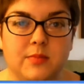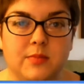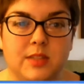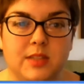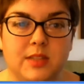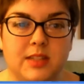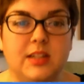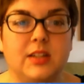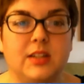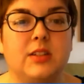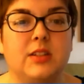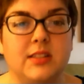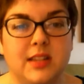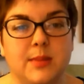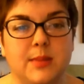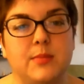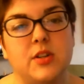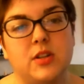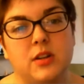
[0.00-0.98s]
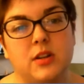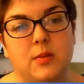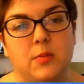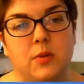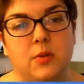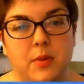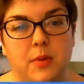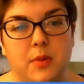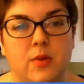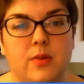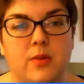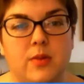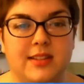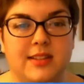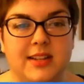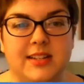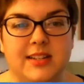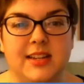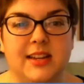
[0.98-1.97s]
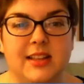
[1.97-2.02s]
still seem to promote
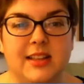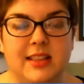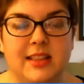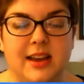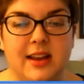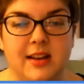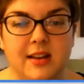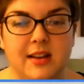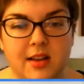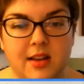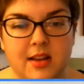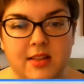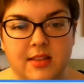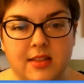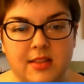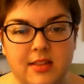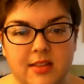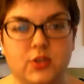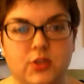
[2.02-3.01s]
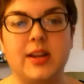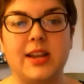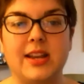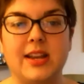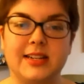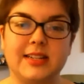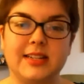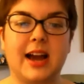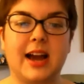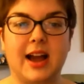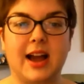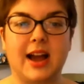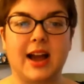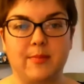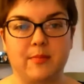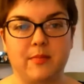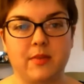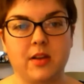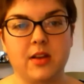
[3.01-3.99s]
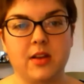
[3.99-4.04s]
this idea that screen
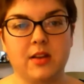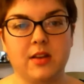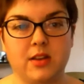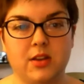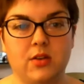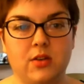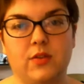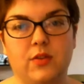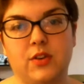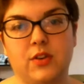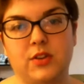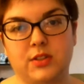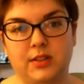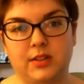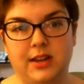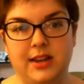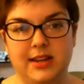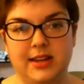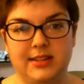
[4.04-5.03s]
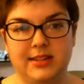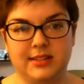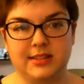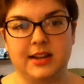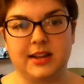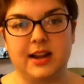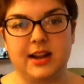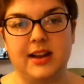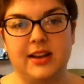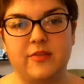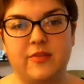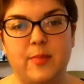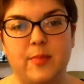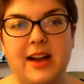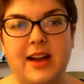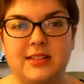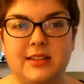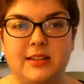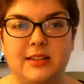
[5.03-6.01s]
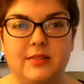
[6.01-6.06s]
time universally is this kind of
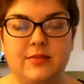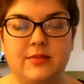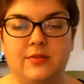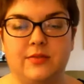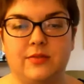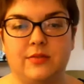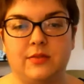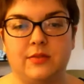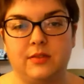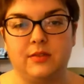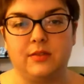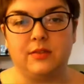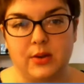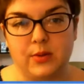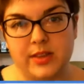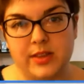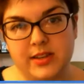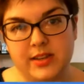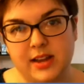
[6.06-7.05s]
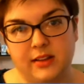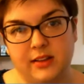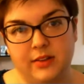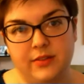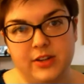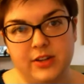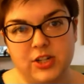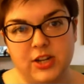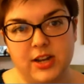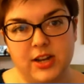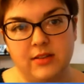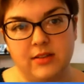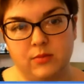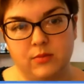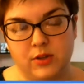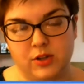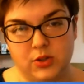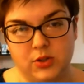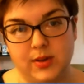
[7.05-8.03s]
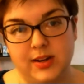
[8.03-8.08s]
passive, like with television,
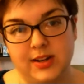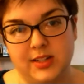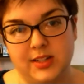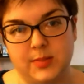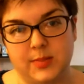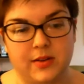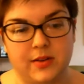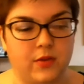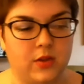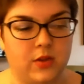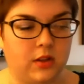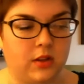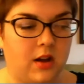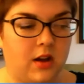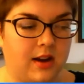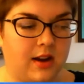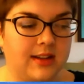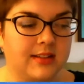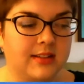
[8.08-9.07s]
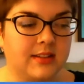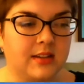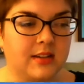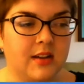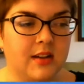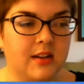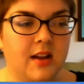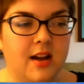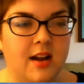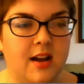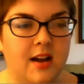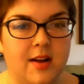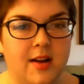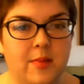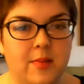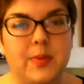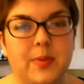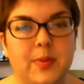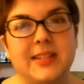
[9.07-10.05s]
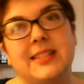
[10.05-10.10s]
which is what it's been for the longest.
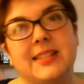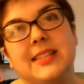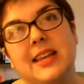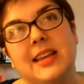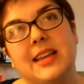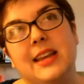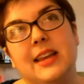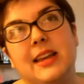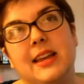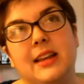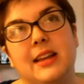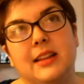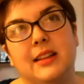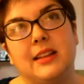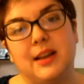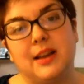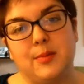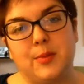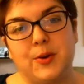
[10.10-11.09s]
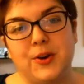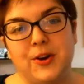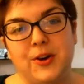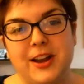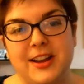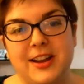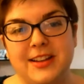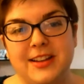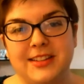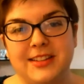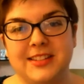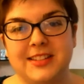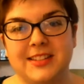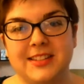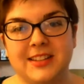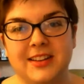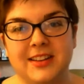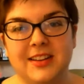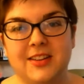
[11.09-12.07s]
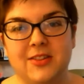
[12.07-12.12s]
But seeing librarians